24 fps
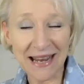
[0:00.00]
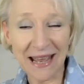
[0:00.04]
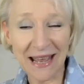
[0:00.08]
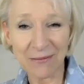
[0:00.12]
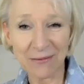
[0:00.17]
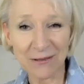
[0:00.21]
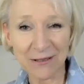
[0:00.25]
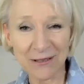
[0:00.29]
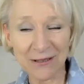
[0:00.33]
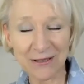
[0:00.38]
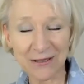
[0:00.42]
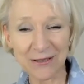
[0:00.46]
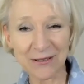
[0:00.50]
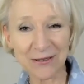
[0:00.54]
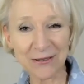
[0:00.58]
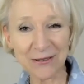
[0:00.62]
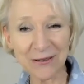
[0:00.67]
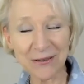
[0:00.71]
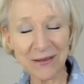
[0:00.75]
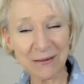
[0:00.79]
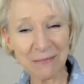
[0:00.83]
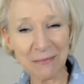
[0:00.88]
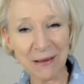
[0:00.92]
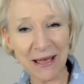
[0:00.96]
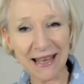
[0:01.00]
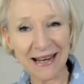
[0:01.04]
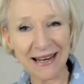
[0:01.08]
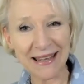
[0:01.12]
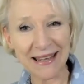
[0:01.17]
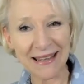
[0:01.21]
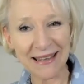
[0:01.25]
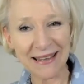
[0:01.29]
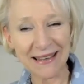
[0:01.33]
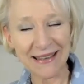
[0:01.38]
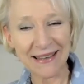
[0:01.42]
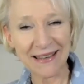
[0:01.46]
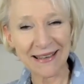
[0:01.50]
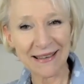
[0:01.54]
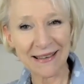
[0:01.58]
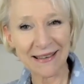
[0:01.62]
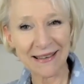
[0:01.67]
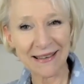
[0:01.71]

able to do the ballet.